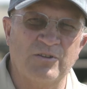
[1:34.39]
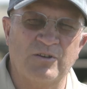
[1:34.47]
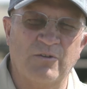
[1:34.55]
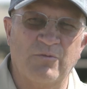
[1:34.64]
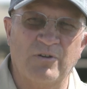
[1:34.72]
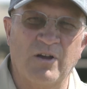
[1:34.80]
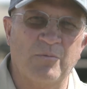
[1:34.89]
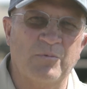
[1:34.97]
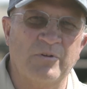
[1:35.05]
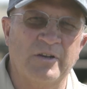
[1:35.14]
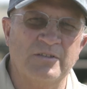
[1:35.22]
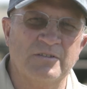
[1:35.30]
the different
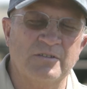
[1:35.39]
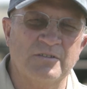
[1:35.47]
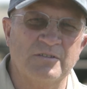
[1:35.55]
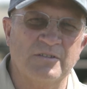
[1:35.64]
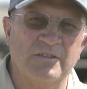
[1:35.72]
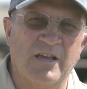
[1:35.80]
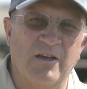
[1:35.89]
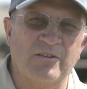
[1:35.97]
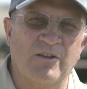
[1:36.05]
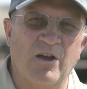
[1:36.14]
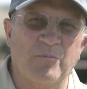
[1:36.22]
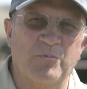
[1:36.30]
operations and how
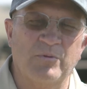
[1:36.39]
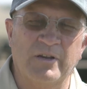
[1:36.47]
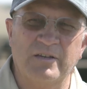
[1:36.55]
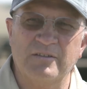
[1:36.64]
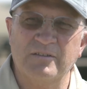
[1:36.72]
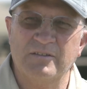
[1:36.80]
they operate